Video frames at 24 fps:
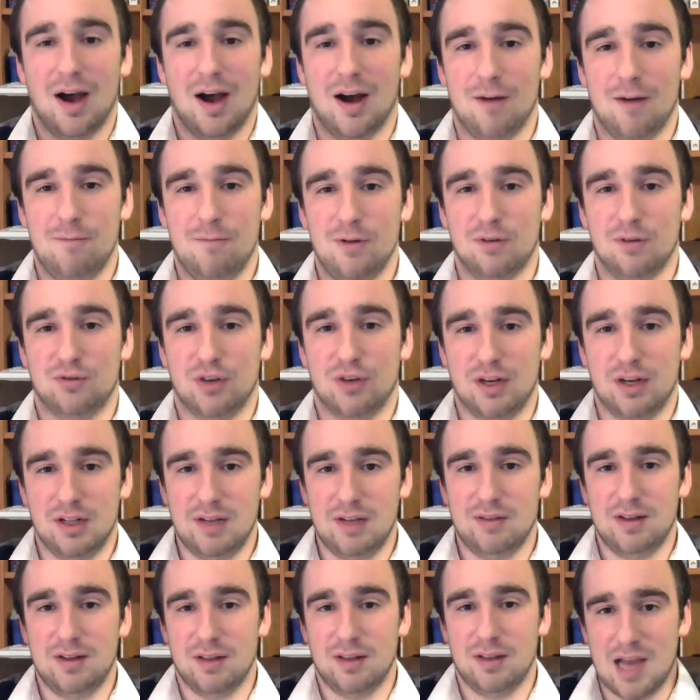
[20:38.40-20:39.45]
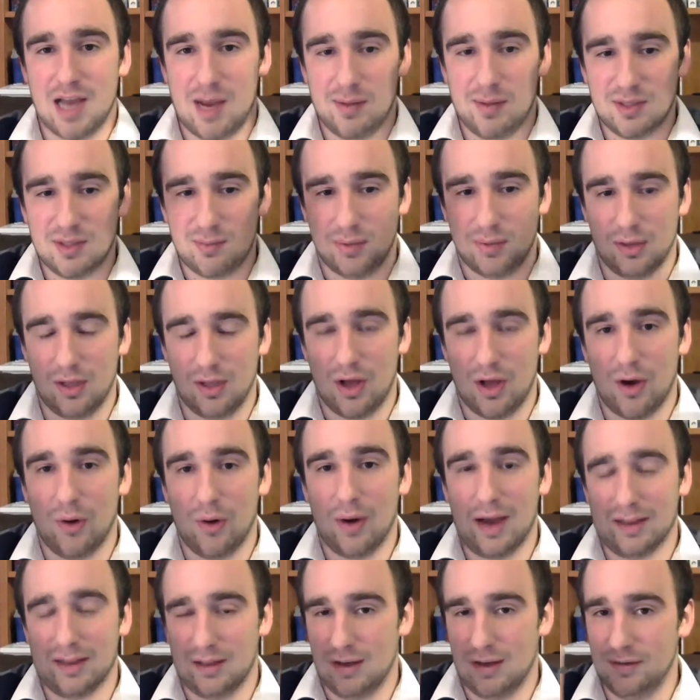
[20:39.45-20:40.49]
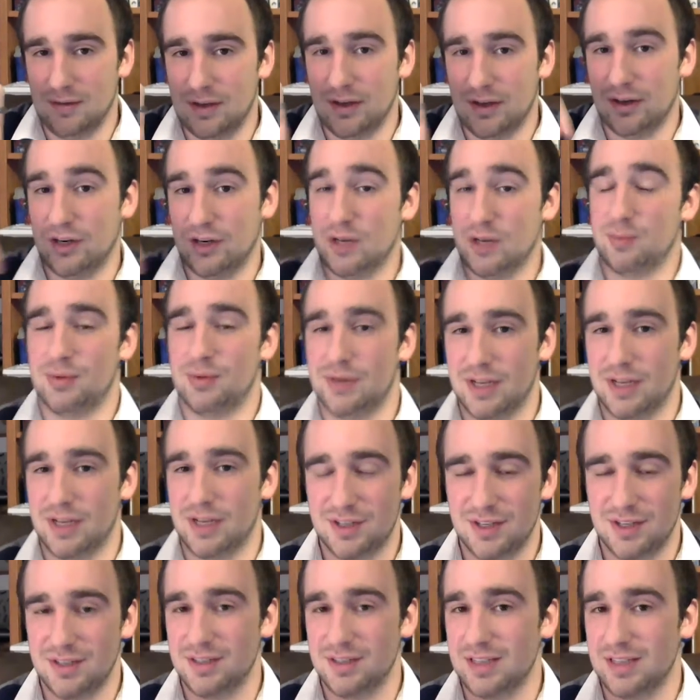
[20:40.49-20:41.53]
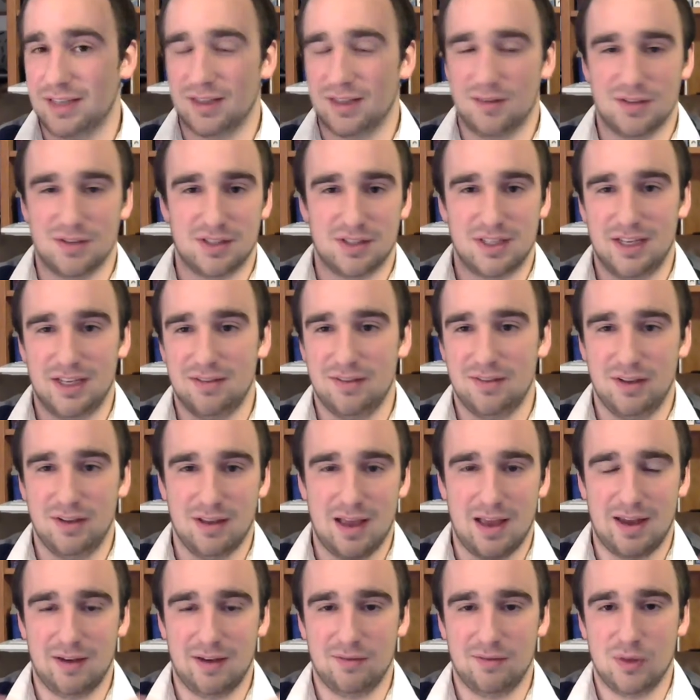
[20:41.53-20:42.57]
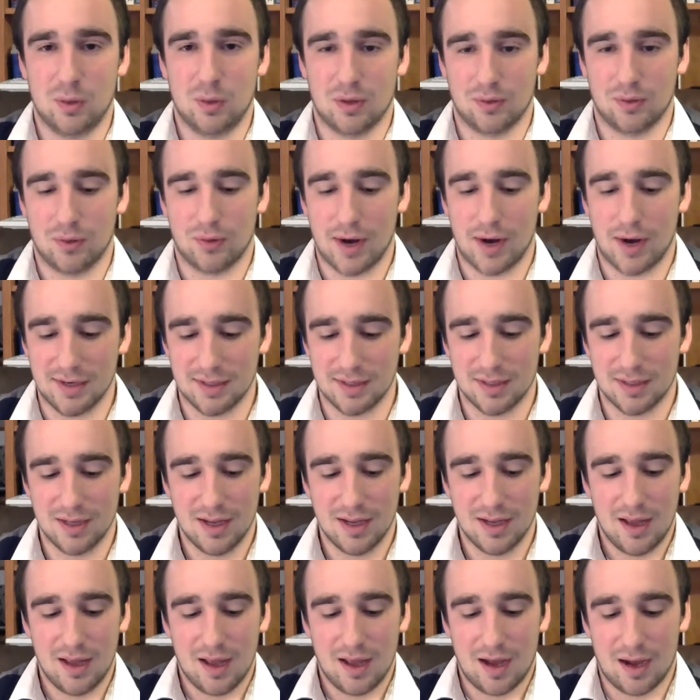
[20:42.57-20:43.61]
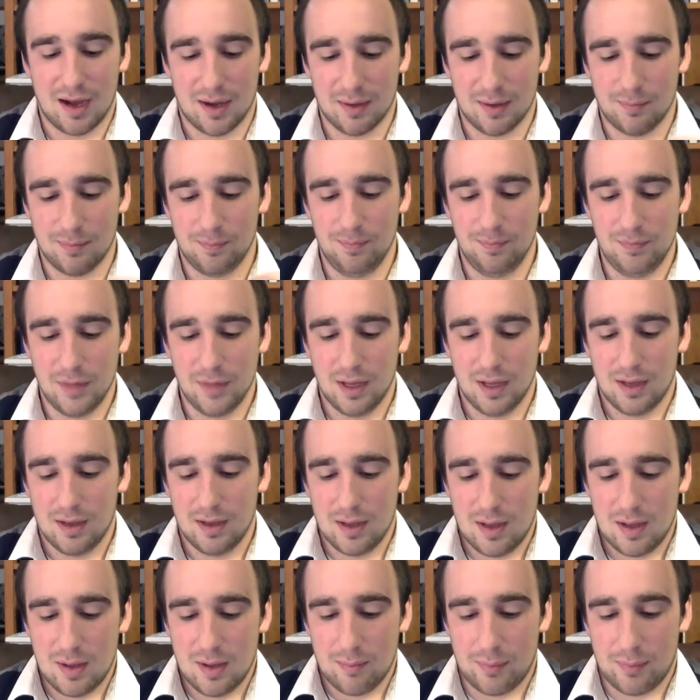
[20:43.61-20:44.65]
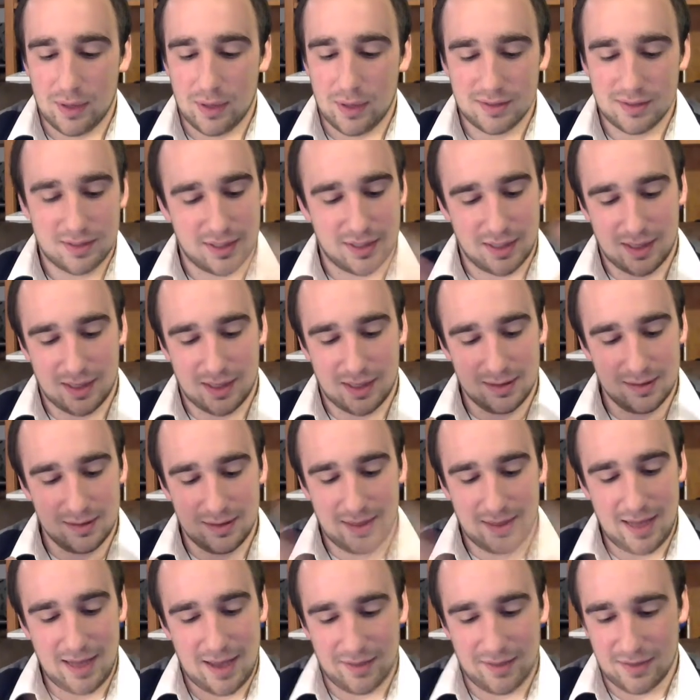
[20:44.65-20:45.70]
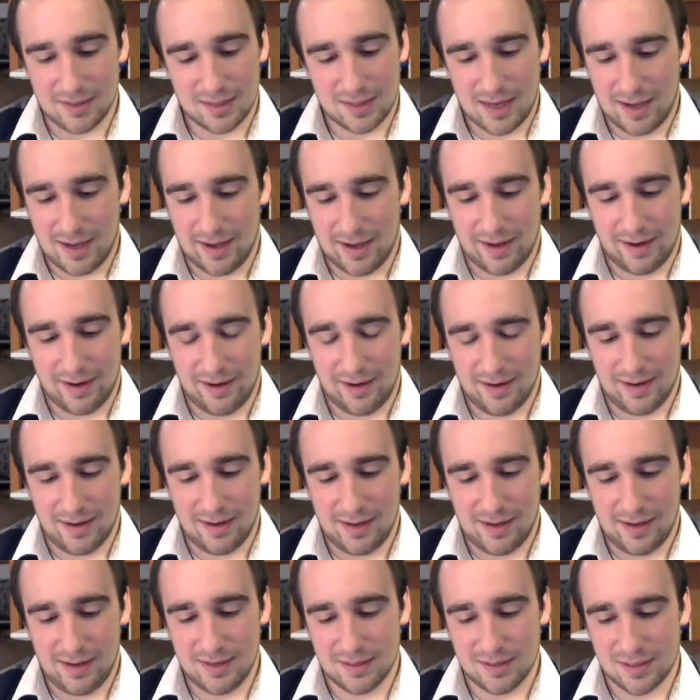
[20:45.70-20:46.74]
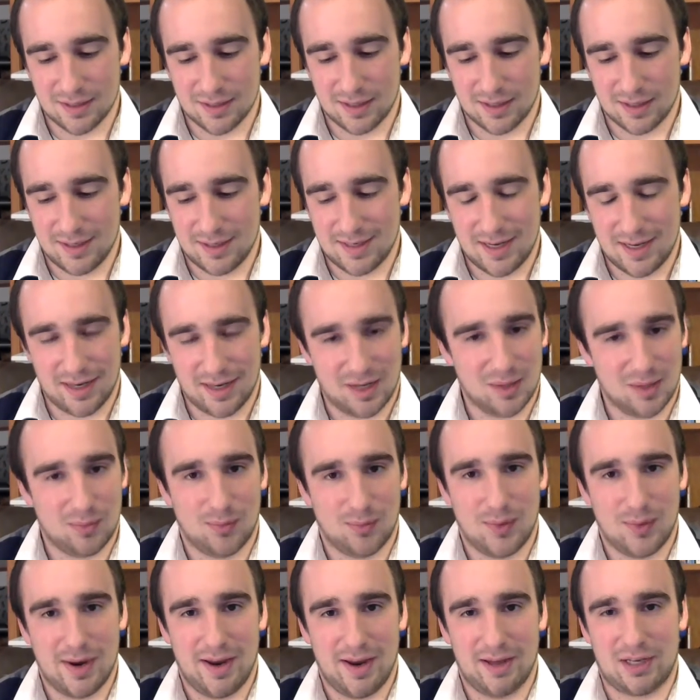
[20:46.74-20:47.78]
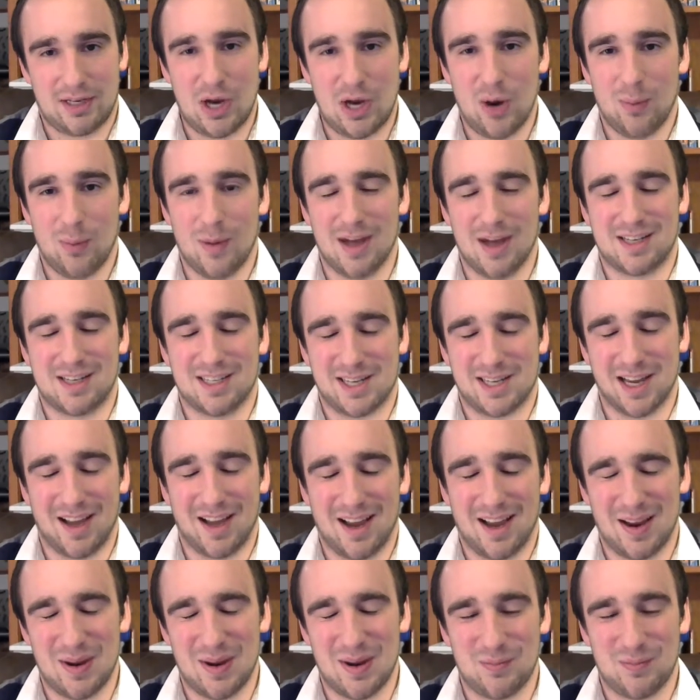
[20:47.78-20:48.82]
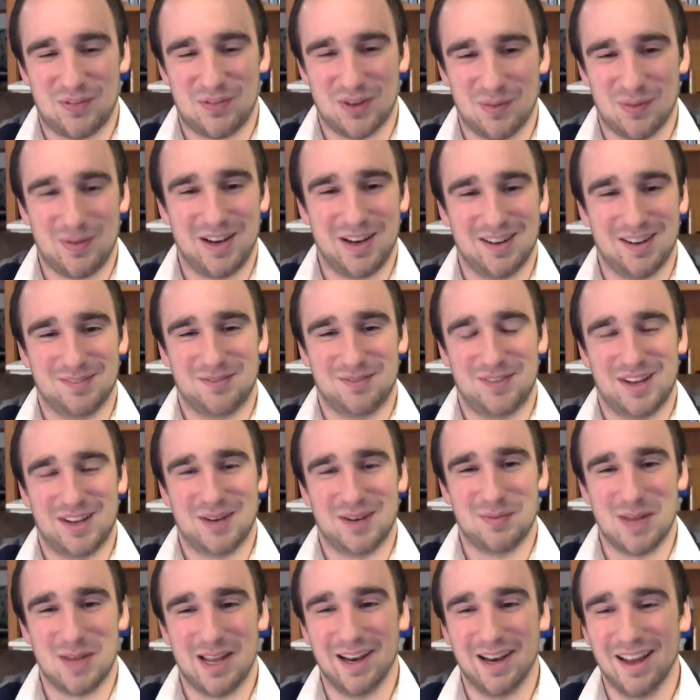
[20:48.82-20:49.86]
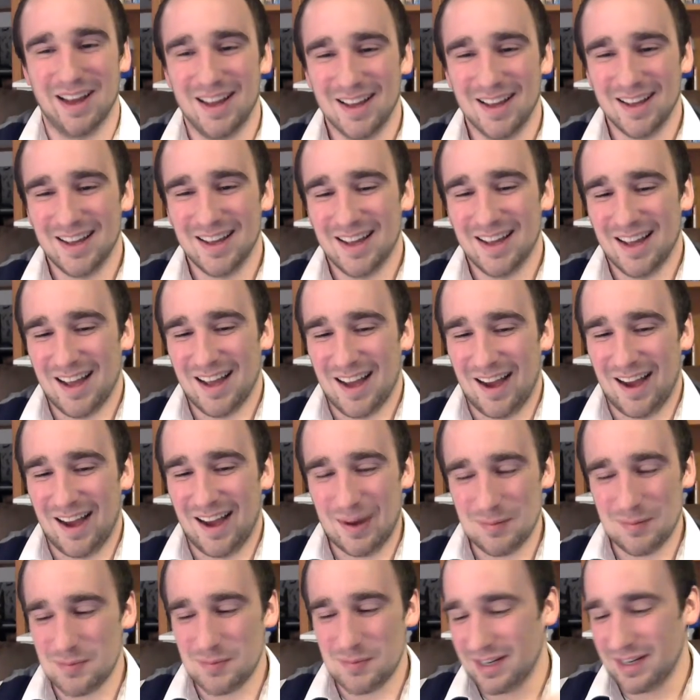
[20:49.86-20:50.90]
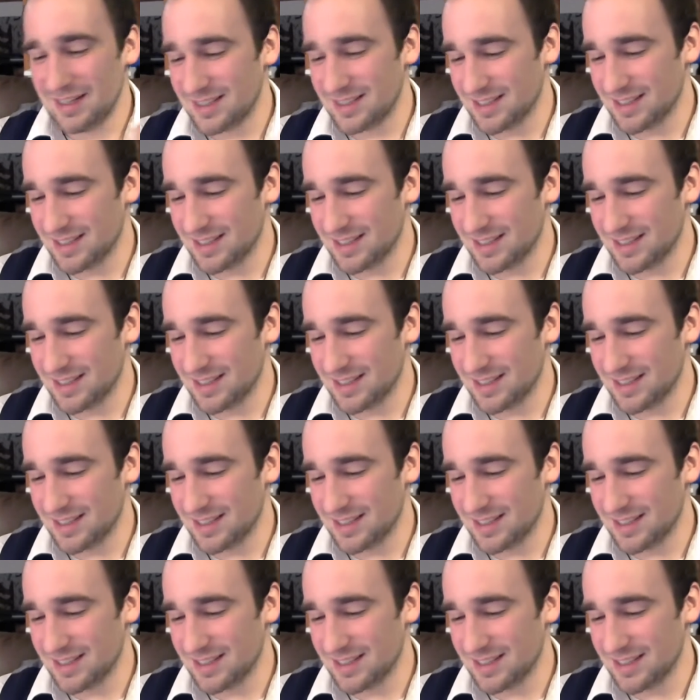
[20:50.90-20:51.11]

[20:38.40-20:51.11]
feel free to leave it in the comments below. I'd love to hear your predictions. I'd love to see if any of you are right. But yeah, this guy, he's just going to take up way too much time for me to fit him in. But